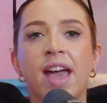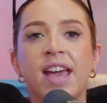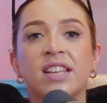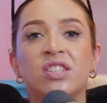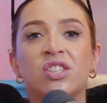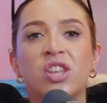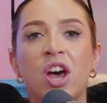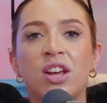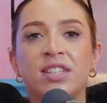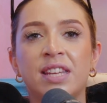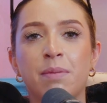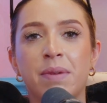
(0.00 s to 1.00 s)
It's
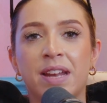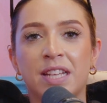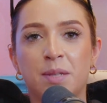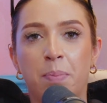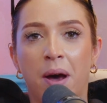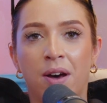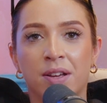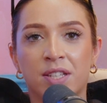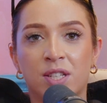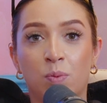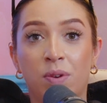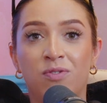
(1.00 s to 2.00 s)
30 minutes
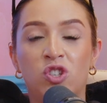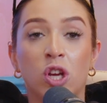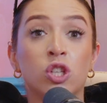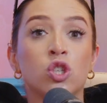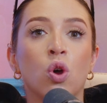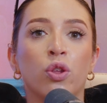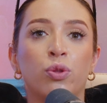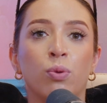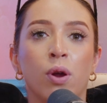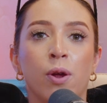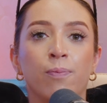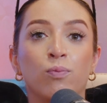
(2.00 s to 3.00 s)
past. We've just got
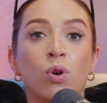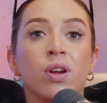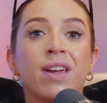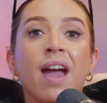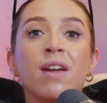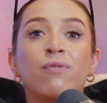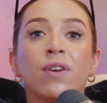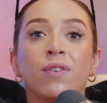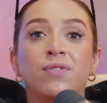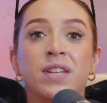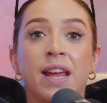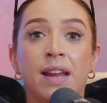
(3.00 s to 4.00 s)
through. We're at gate
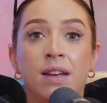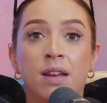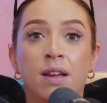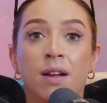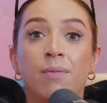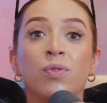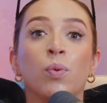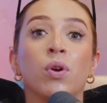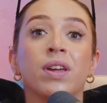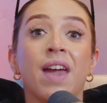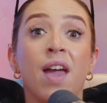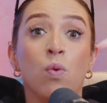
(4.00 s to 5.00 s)
15.
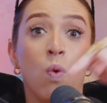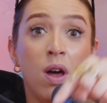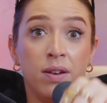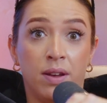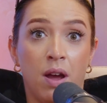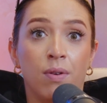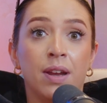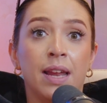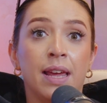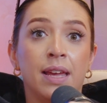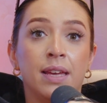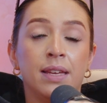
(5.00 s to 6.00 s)
We're at gate 1
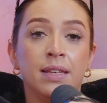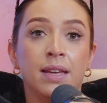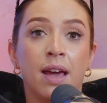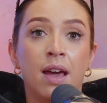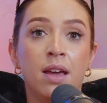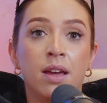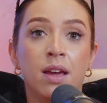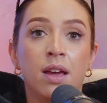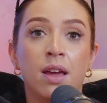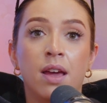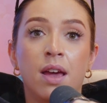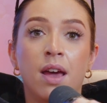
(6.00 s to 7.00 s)
currently, yeah?
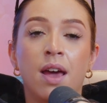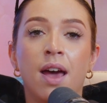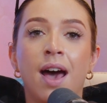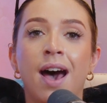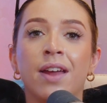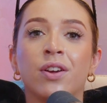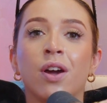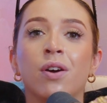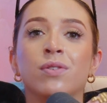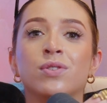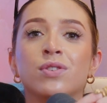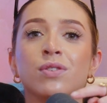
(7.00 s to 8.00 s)
Hannah
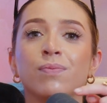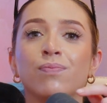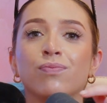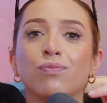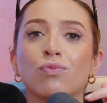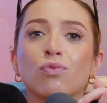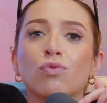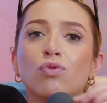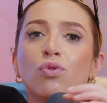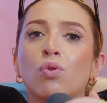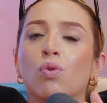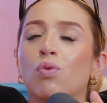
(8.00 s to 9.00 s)
goes,
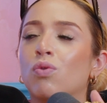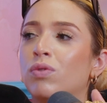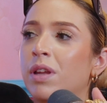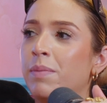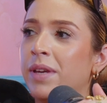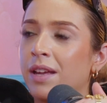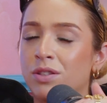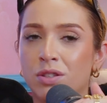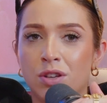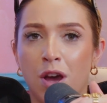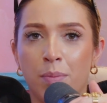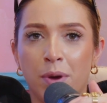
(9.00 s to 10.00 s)
oh, let me get to
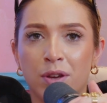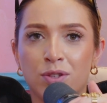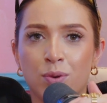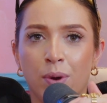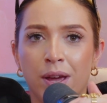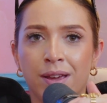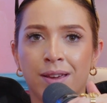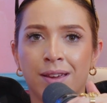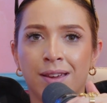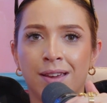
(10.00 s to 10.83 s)
Starbucks quick.